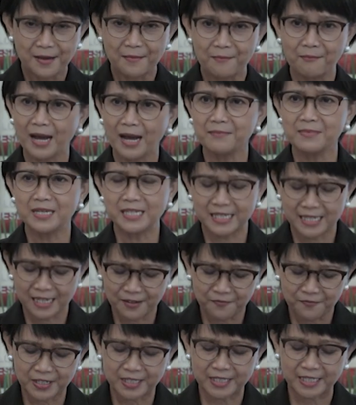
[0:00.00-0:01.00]
My
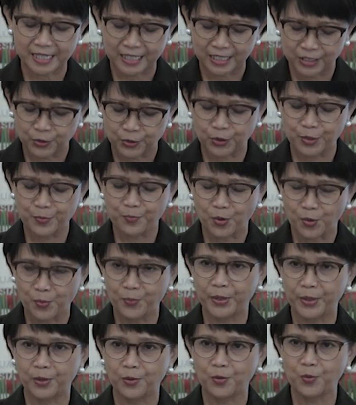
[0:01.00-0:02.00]
meeting with Secretary
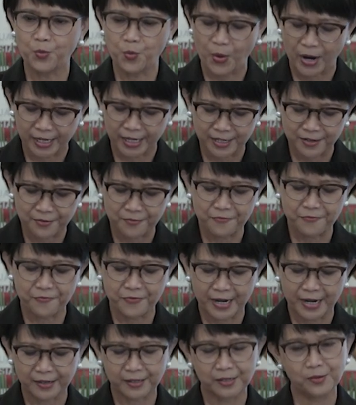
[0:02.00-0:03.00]
Pompeo went
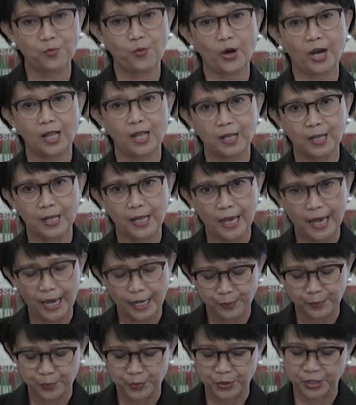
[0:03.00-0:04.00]
very well
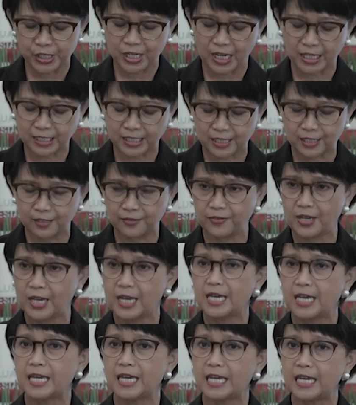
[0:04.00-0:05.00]
and productive
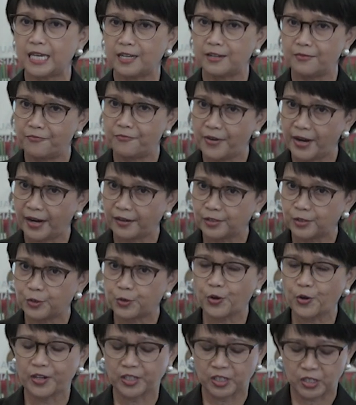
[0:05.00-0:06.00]
in a very
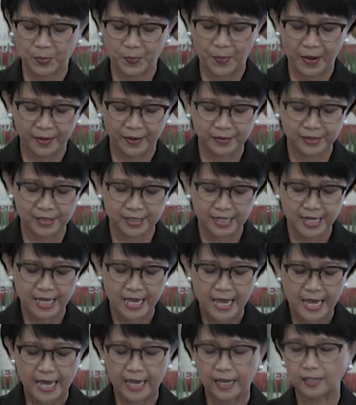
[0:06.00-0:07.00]
transparent
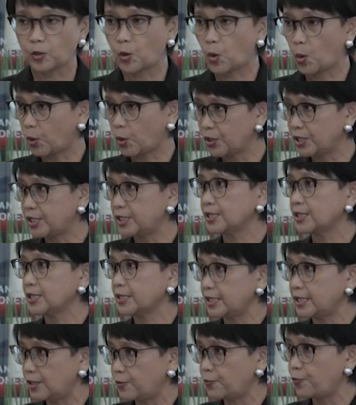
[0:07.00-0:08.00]
and
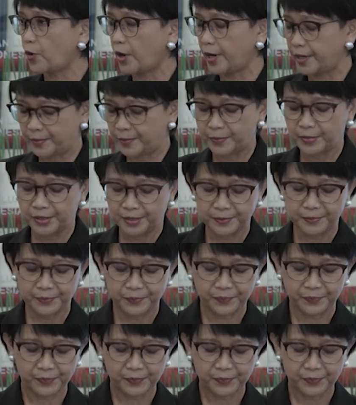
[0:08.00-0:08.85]
cordial environment.